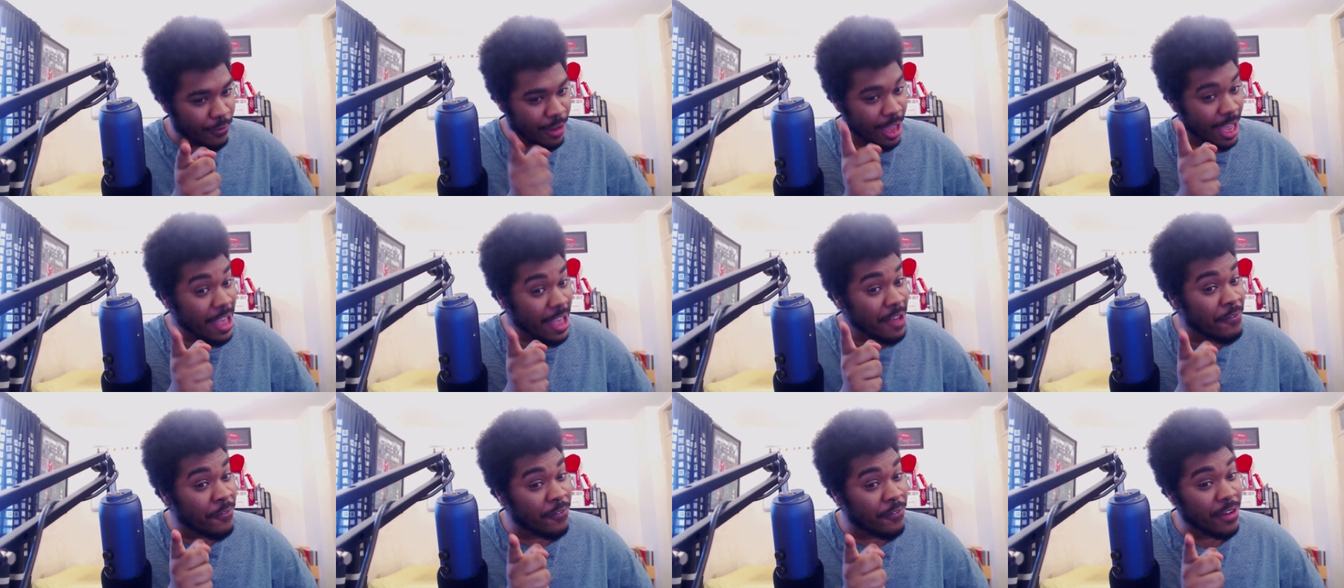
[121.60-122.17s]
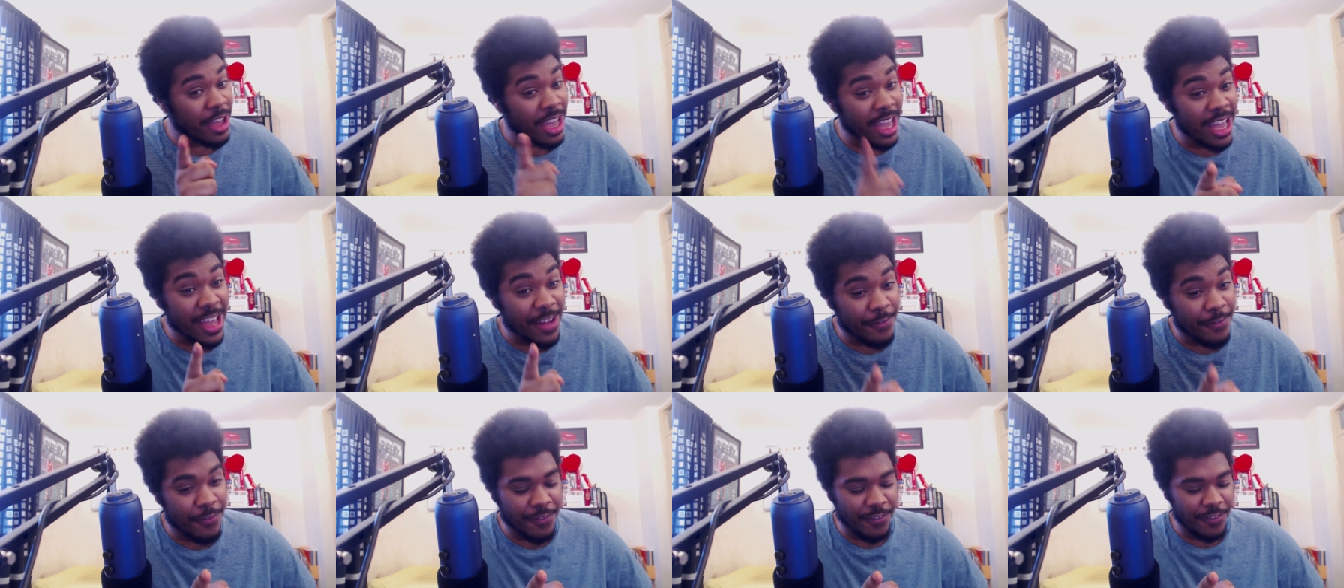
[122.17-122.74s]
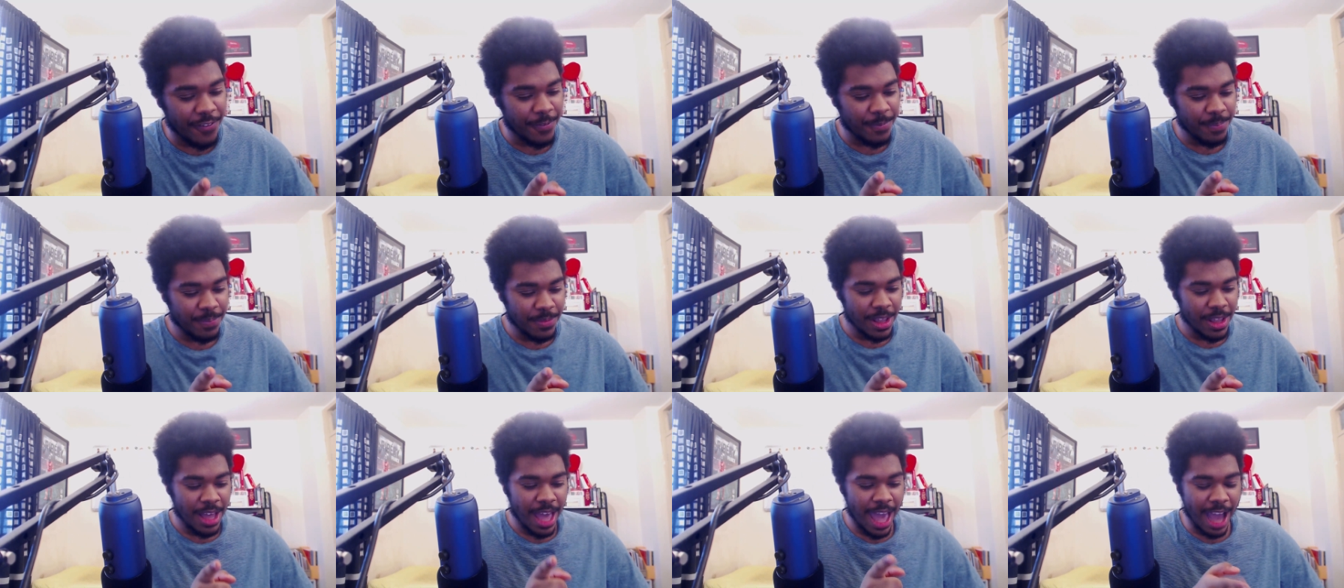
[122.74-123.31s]
if if
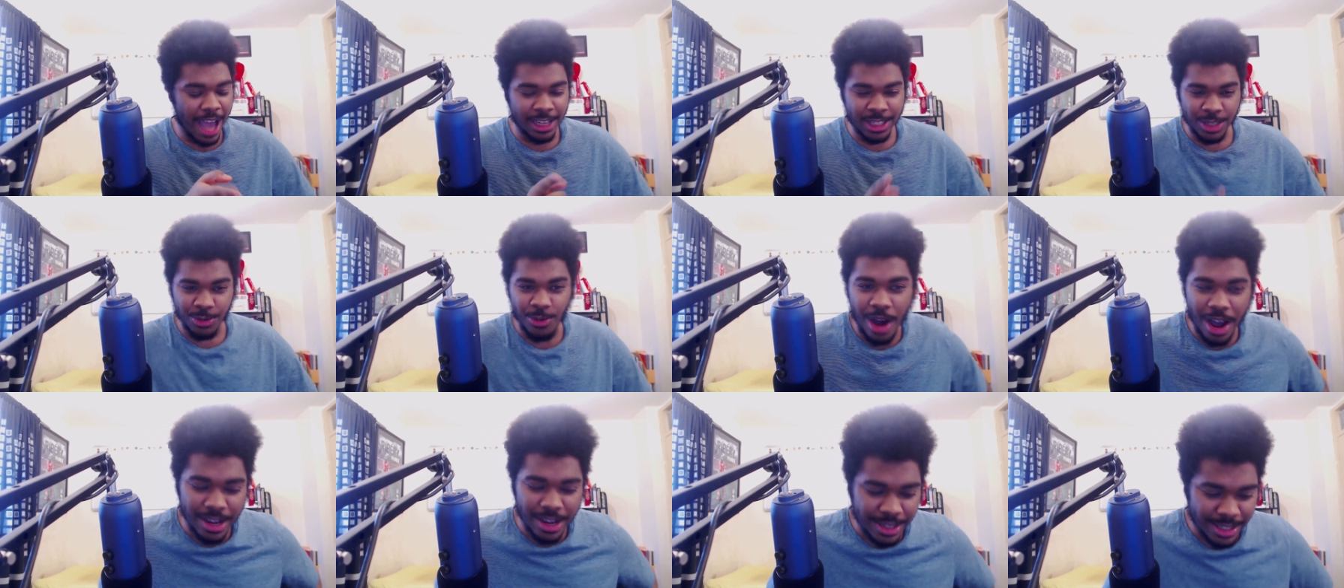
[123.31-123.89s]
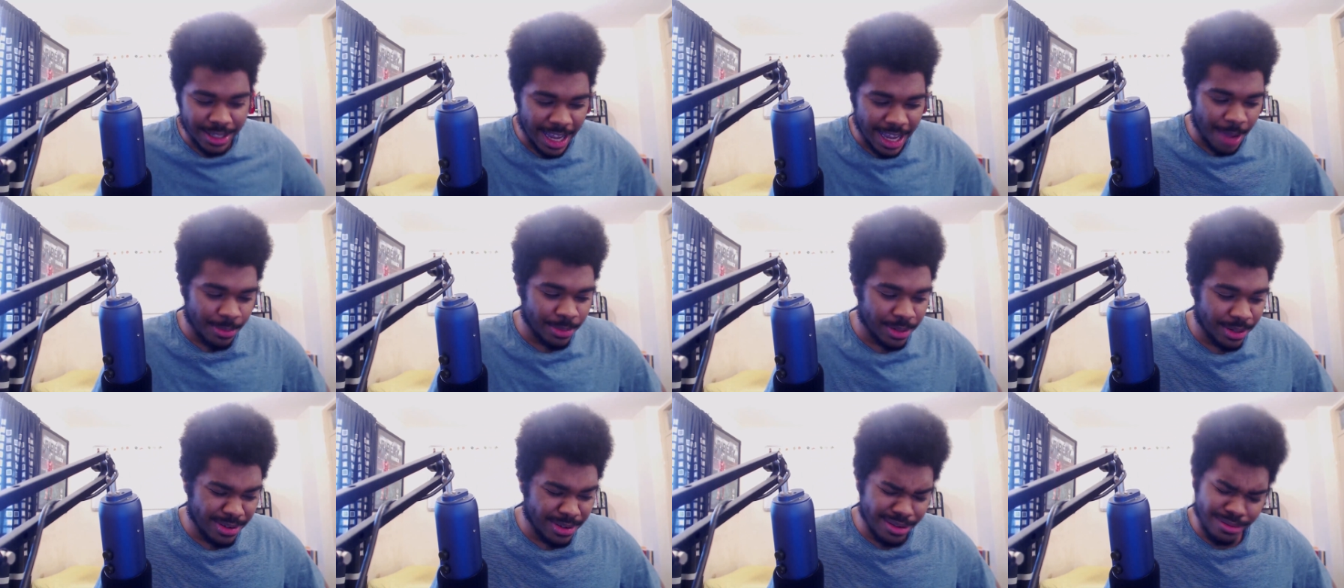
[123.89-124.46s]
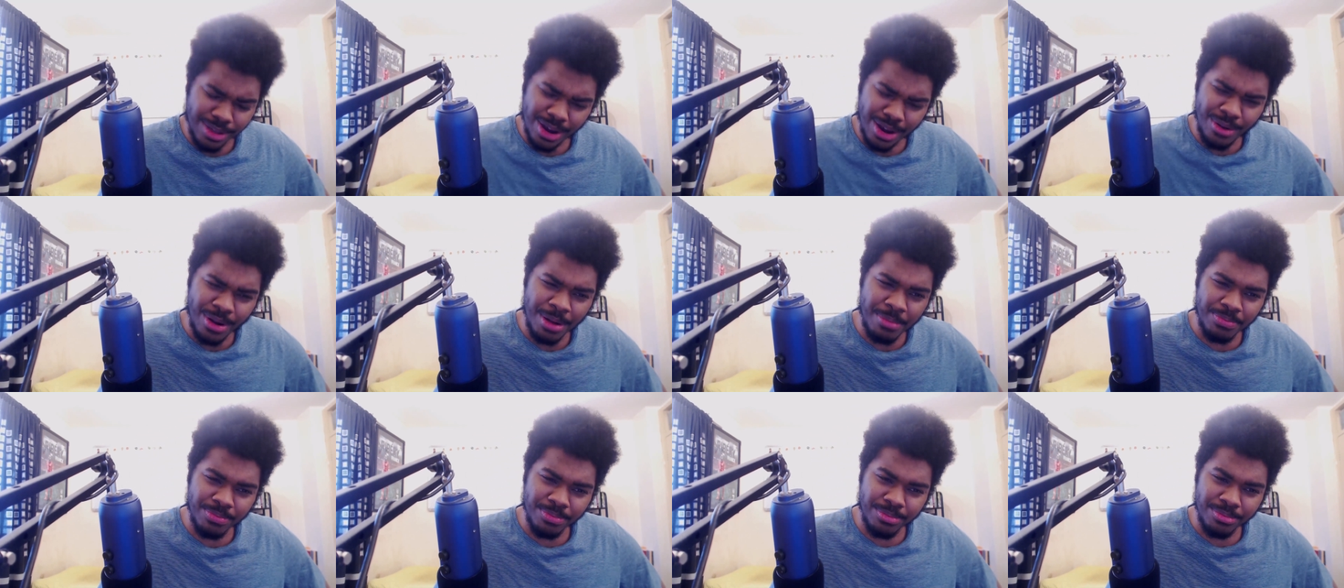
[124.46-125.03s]
X and Y and Z happens. He's like you know
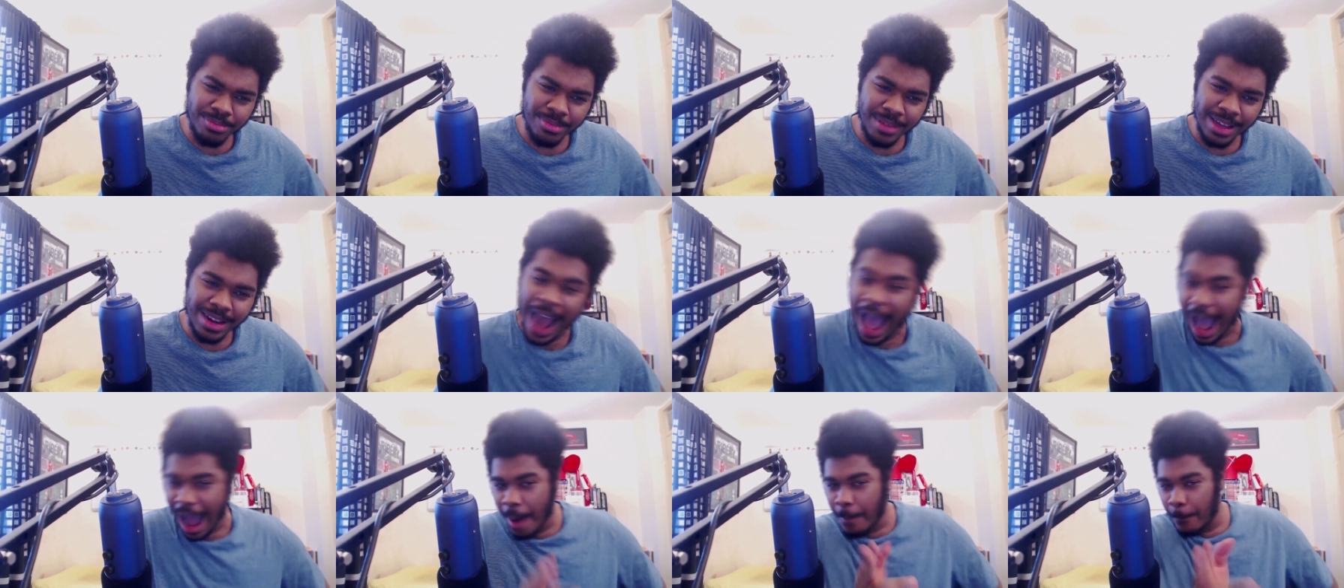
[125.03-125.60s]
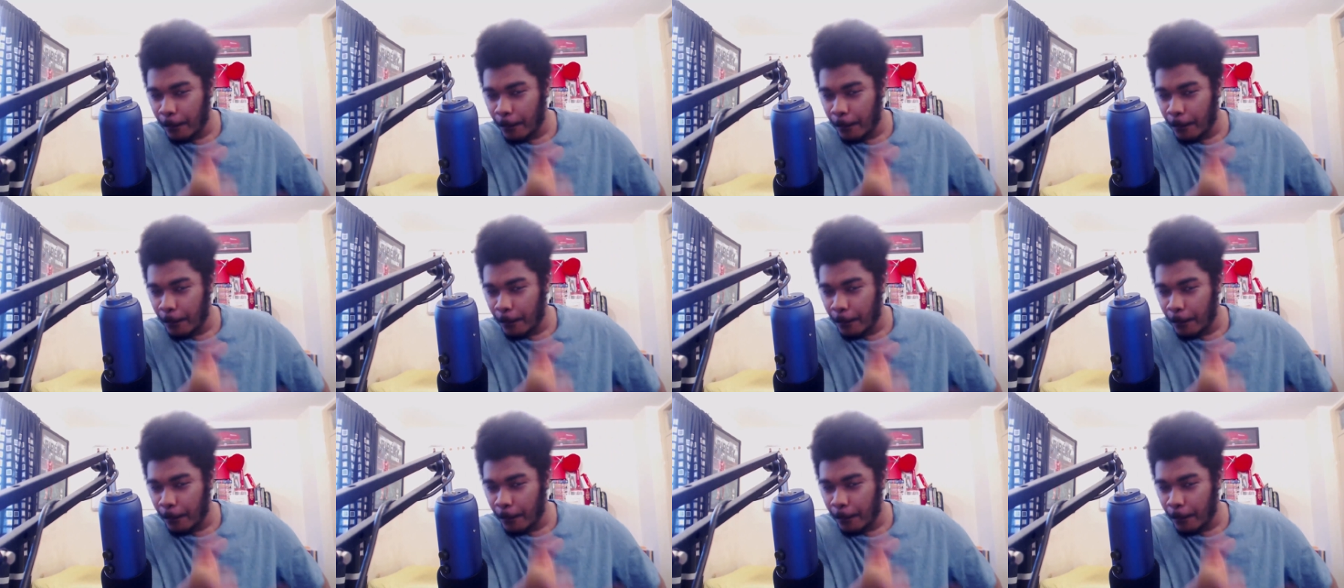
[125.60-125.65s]
nah.